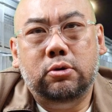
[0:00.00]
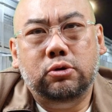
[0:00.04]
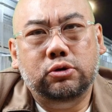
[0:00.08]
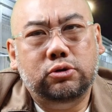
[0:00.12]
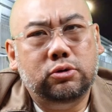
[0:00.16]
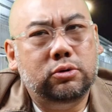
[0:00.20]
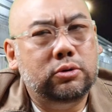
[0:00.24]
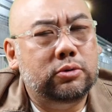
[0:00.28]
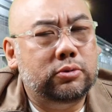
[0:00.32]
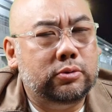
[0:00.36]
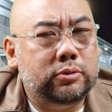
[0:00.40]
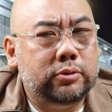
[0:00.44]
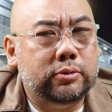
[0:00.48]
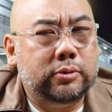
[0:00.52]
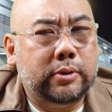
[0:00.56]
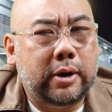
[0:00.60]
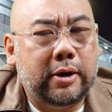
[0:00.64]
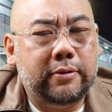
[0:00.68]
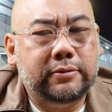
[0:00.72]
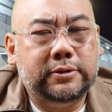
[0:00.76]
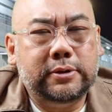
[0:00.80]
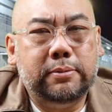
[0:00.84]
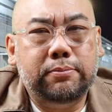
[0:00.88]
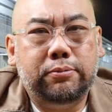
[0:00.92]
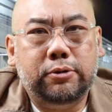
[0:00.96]
also
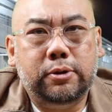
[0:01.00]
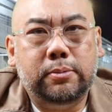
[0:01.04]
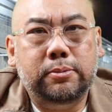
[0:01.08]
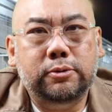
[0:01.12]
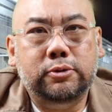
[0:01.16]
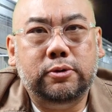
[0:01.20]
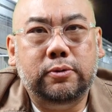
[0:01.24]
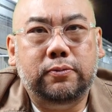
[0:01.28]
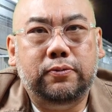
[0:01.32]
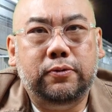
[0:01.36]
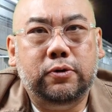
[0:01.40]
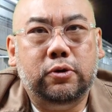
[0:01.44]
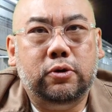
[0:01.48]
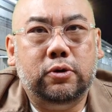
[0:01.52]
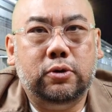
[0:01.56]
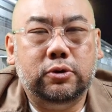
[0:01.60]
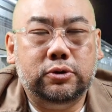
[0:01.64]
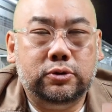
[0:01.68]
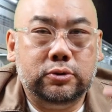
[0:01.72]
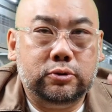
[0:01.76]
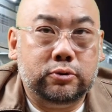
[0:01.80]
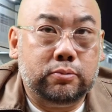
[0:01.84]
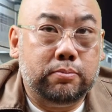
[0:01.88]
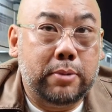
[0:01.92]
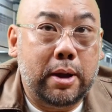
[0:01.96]
has some problems with your
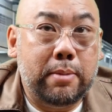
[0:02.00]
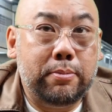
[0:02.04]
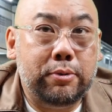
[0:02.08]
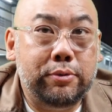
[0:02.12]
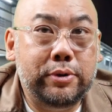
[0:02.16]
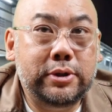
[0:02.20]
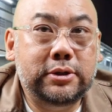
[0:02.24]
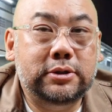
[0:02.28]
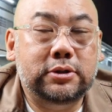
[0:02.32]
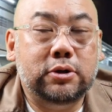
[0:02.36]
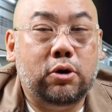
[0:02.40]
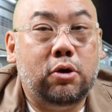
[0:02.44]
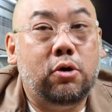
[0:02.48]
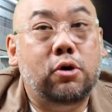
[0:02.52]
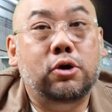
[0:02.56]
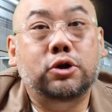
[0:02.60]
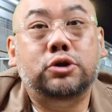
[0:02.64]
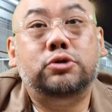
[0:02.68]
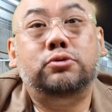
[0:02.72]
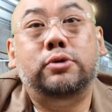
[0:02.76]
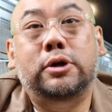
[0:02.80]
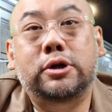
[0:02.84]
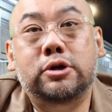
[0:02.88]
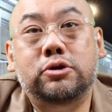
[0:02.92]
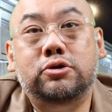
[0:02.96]
memories or
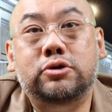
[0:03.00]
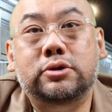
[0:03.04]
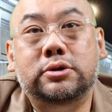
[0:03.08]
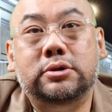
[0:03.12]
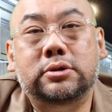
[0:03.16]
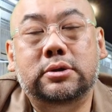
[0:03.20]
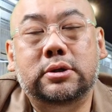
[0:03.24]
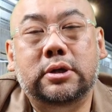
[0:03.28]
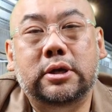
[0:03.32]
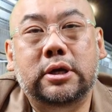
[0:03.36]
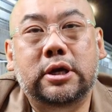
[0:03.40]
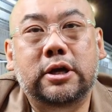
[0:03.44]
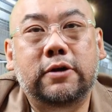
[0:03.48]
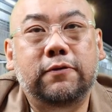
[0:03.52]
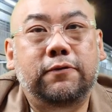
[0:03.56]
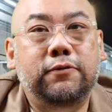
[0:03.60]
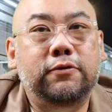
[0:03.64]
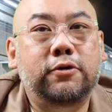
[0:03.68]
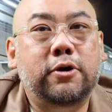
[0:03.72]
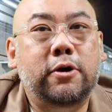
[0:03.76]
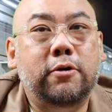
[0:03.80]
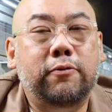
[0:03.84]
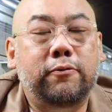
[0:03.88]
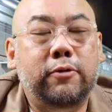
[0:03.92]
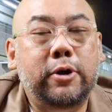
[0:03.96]
strategies. If
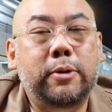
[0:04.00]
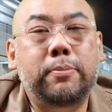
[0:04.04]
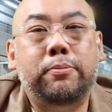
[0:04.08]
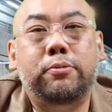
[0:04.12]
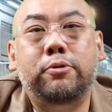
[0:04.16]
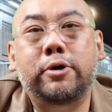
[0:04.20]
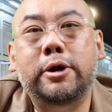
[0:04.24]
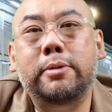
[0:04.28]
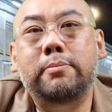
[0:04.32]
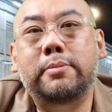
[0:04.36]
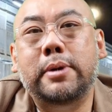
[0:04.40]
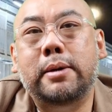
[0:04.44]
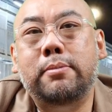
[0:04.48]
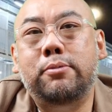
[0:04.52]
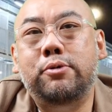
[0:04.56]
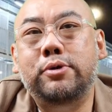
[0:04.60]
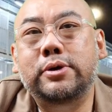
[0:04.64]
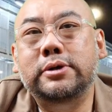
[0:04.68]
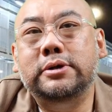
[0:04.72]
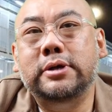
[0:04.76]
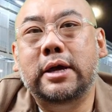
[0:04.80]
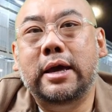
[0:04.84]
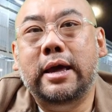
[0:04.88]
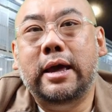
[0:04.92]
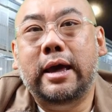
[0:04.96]
you are very poor in
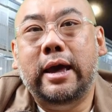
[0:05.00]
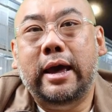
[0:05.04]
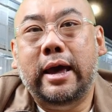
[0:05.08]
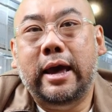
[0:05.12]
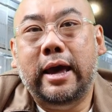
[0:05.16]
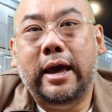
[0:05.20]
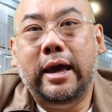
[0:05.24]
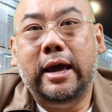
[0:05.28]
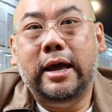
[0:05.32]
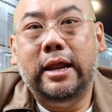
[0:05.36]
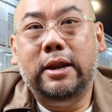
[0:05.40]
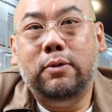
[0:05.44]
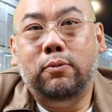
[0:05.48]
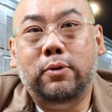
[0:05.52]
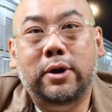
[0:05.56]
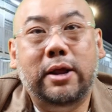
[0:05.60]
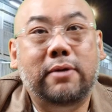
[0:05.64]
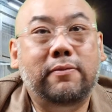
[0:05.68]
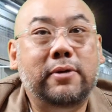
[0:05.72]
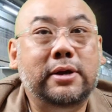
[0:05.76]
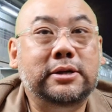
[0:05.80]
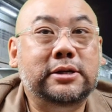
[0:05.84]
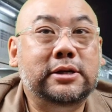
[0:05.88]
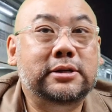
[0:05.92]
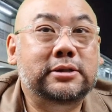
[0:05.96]
memories and
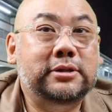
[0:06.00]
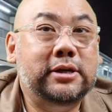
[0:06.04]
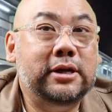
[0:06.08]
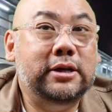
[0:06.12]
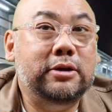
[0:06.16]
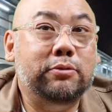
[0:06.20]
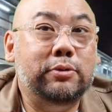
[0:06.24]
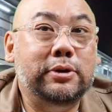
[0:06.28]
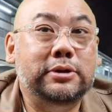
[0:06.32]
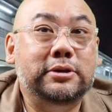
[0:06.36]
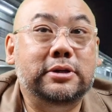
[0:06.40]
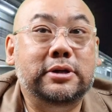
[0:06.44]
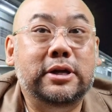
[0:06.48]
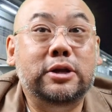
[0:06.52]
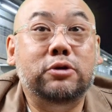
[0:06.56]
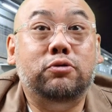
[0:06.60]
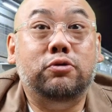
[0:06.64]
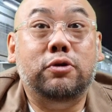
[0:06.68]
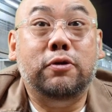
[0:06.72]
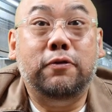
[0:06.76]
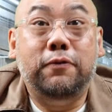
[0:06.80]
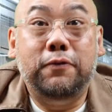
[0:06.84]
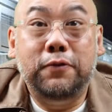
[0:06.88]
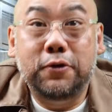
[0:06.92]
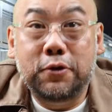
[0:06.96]
whatever I just said resonates
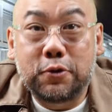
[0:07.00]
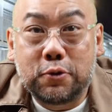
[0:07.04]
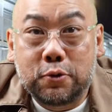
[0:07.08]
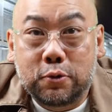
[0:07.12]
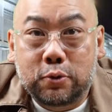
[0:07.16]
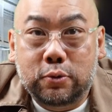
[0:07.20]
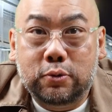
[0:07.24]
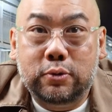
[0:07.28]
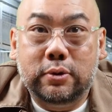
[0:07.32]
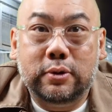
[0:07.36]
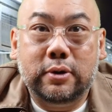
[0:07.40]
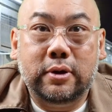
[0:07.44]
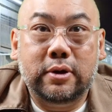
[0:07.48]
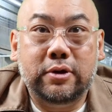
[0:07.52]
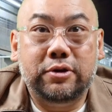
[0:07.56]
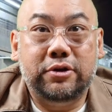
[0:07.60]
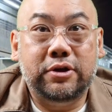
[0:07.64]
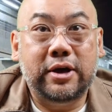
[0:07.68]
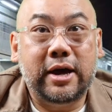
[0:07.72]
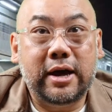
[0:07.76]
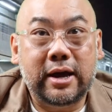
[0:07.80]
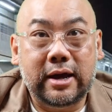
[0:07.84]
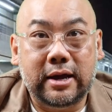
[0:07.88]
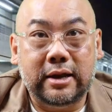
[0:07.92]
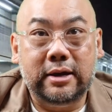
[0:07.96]
with you,
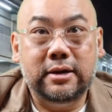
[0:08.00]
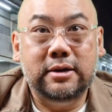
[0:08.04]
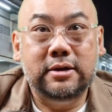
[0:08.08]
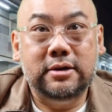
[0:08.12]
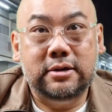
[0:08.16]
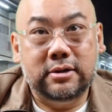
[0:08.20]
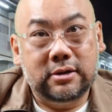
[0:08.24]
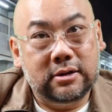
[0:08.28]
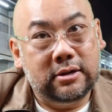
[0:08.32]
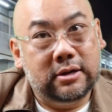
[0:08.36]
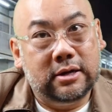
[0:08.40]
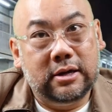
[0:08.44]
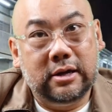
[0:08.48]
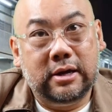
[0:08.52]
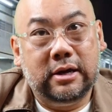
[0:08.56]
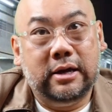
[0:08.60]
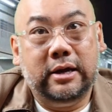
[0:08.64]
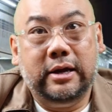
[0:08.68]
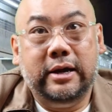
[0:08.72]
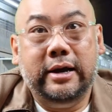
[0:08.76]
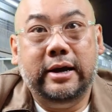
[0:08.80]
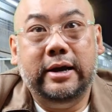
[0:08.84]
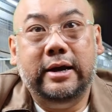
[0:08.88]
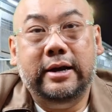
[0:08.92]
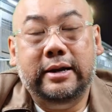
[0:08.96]
then
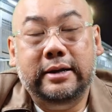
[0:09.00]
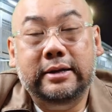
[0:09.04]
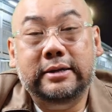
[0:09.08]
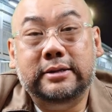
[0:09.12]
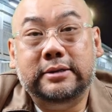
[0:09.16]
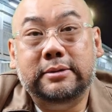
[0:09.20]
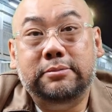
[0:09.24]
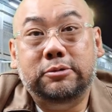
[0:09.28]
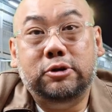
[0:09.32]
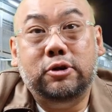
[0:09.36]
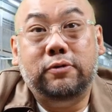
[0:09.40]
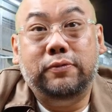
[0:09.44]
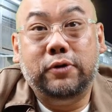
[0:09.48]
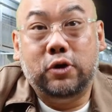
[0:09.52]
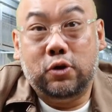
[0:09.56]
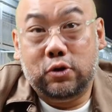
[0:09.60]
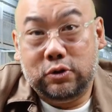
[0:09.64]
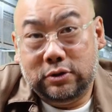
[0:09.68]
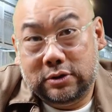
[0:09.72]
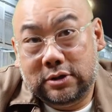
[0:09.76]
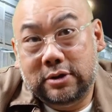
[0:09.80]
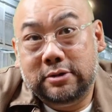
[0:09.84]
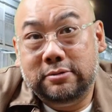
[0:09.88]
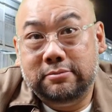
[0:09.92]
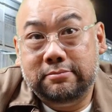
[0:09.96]
this is something of a
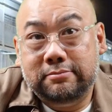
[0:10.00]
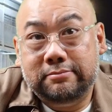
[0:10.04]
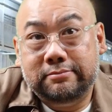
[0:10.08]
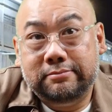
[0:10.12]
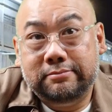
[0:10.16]
concern.